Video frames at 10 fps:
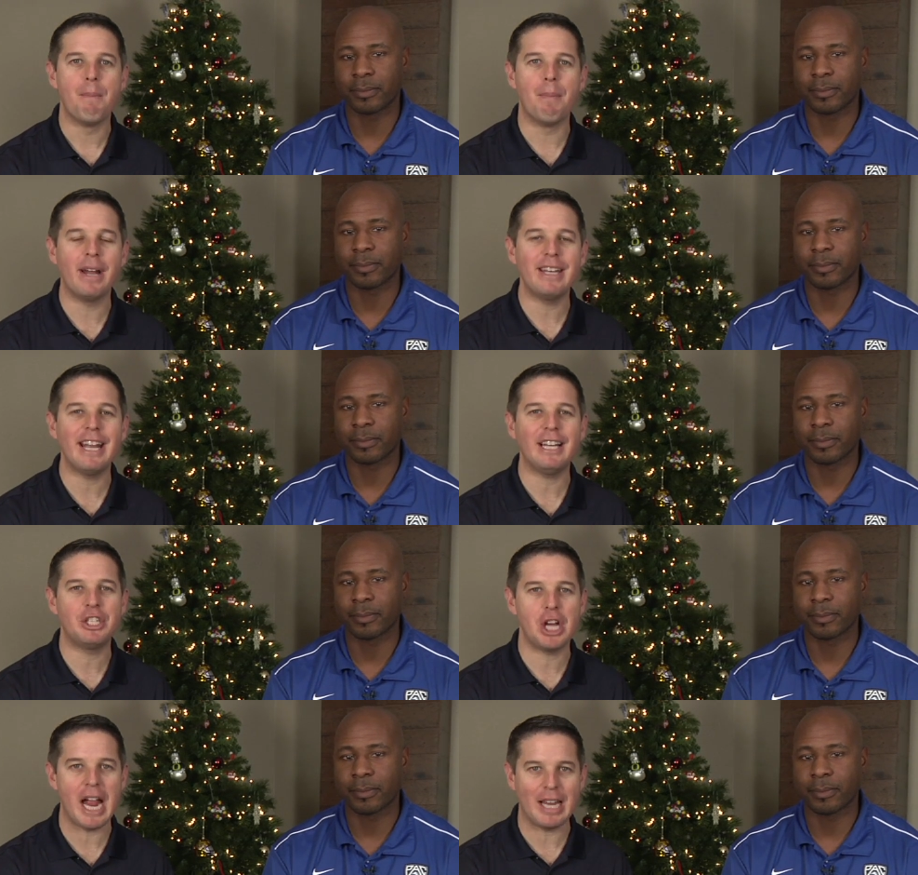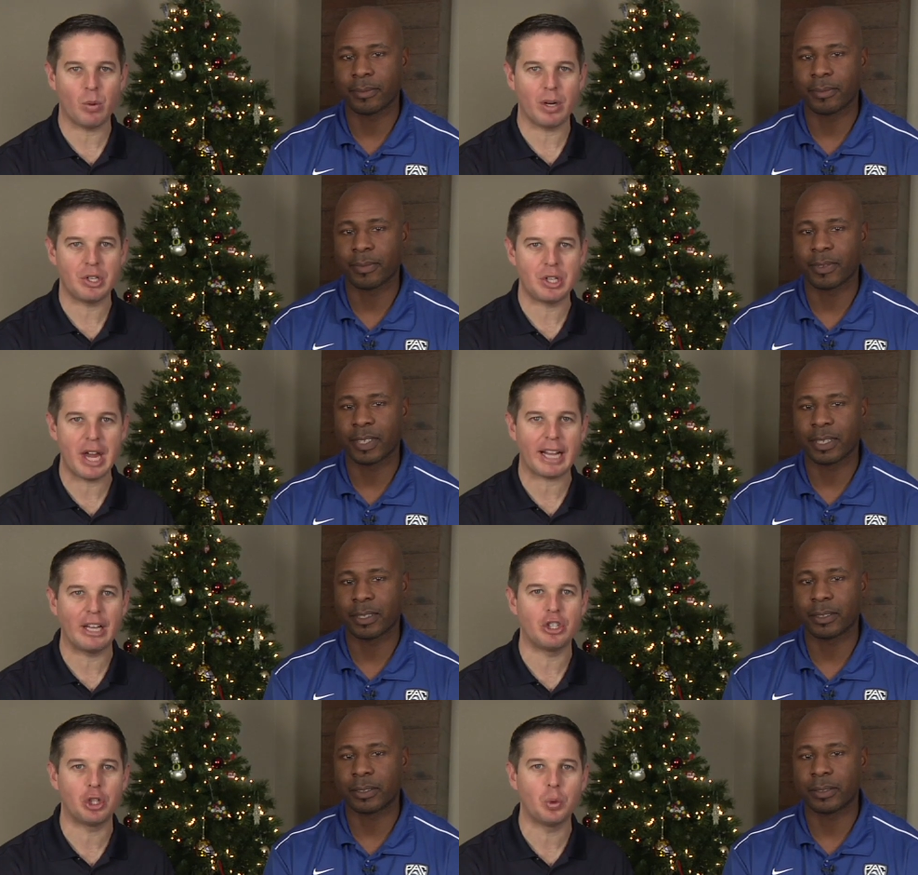Speaker 1: Monday, January
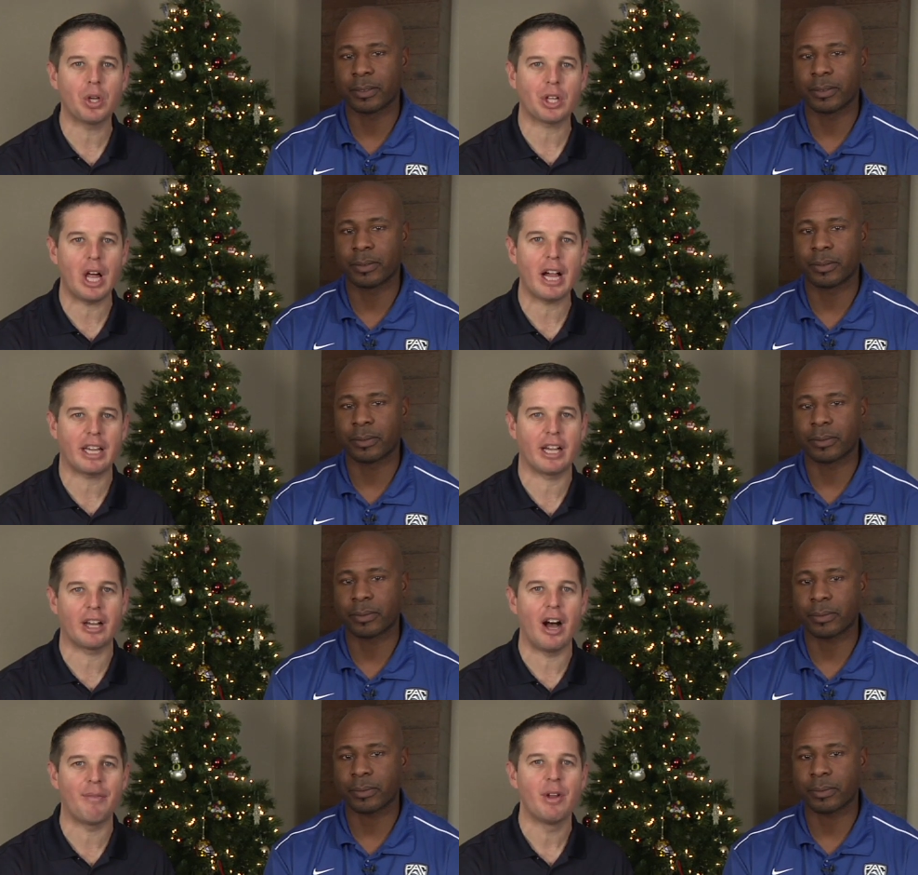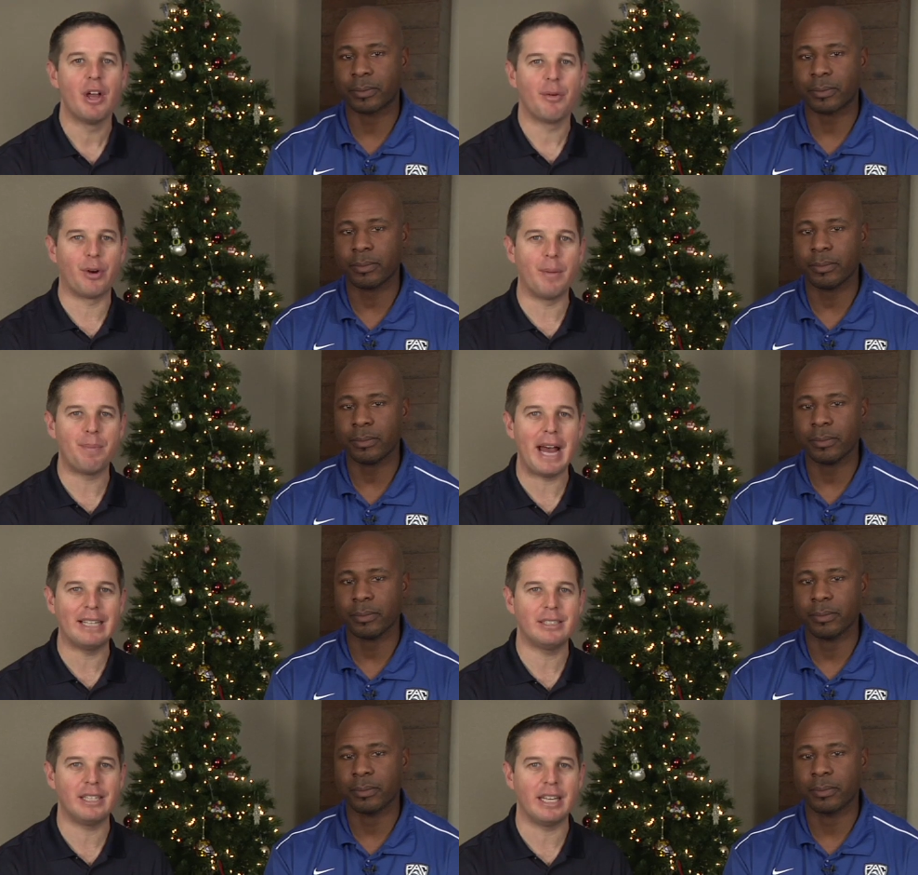2nd, 2 o'clock kickoff from
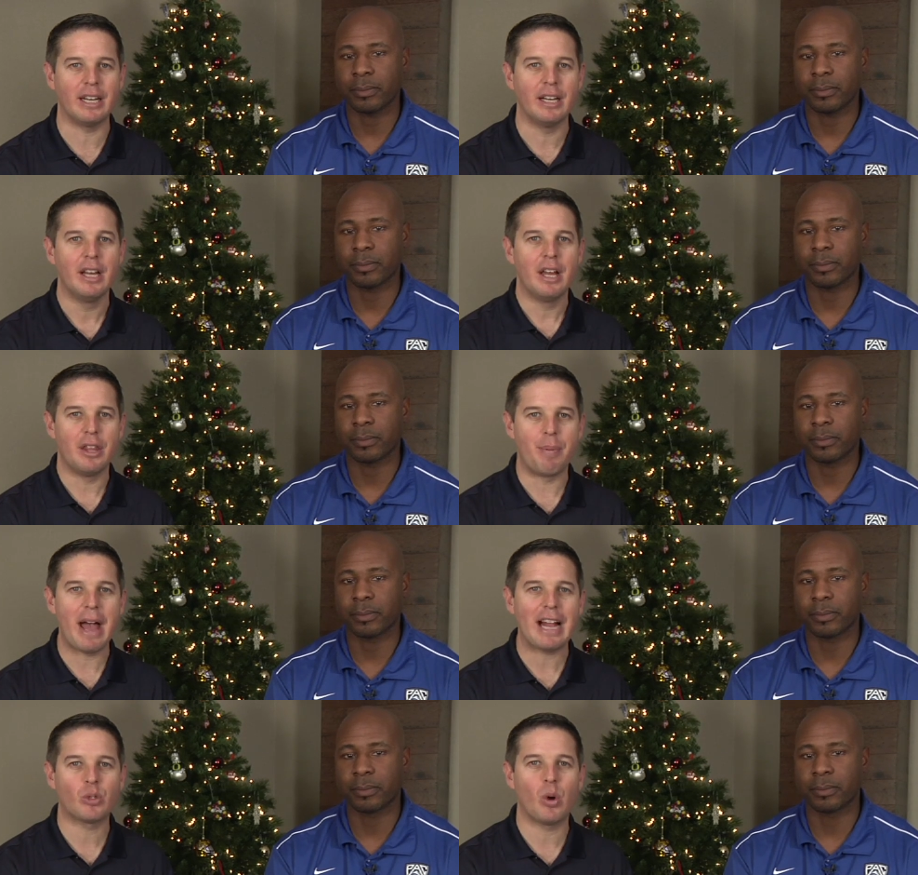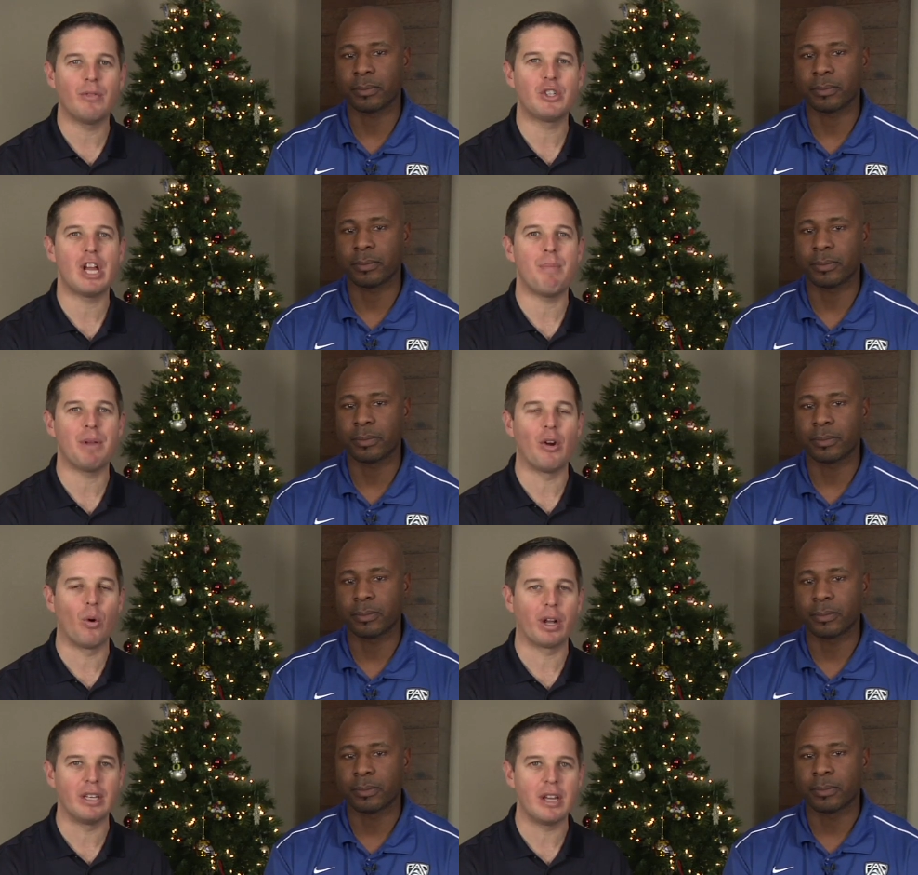Pasadena, the Pac 12 champion
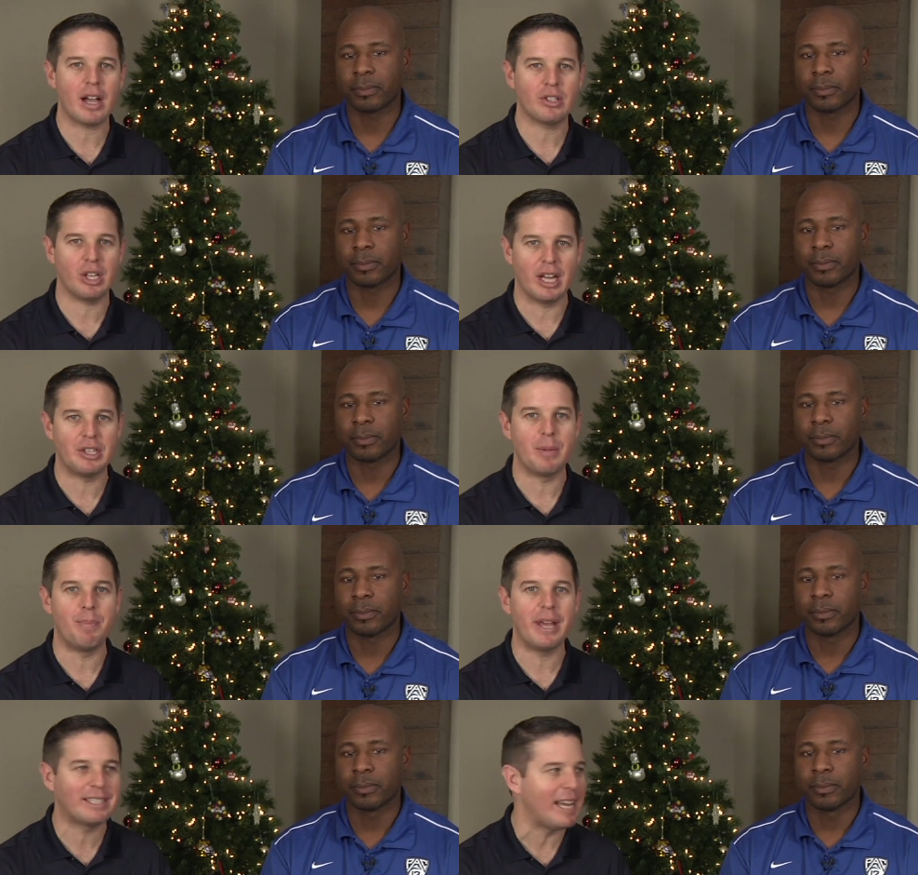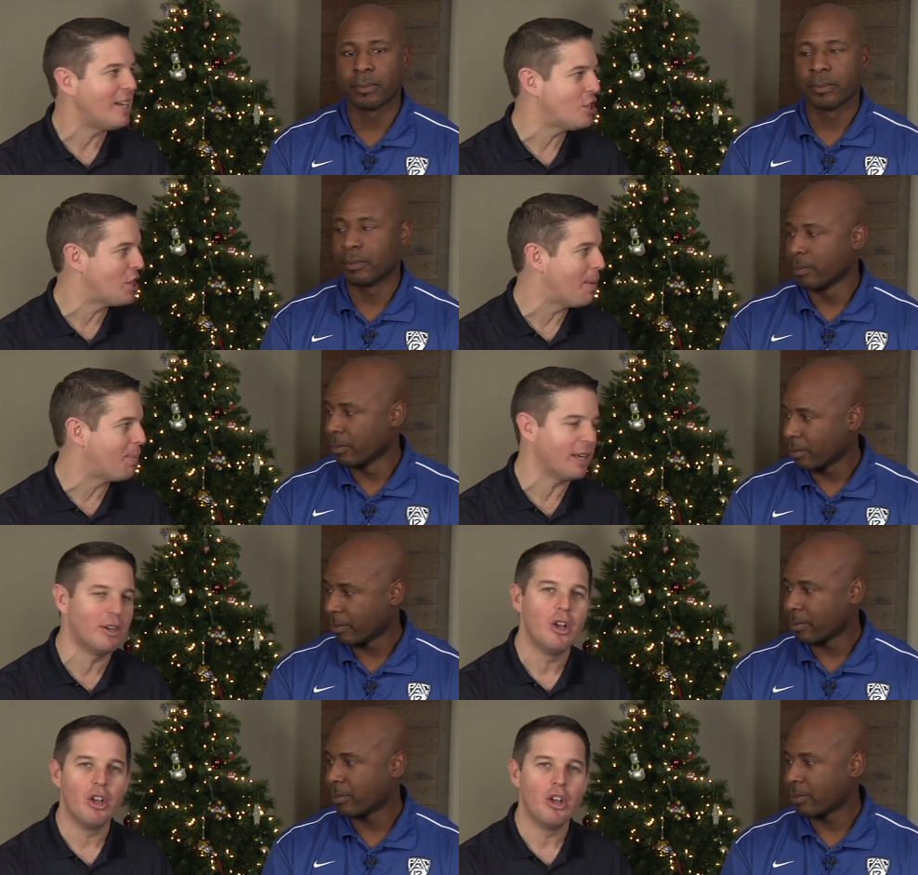Oregon Ducks against the Big Ten champion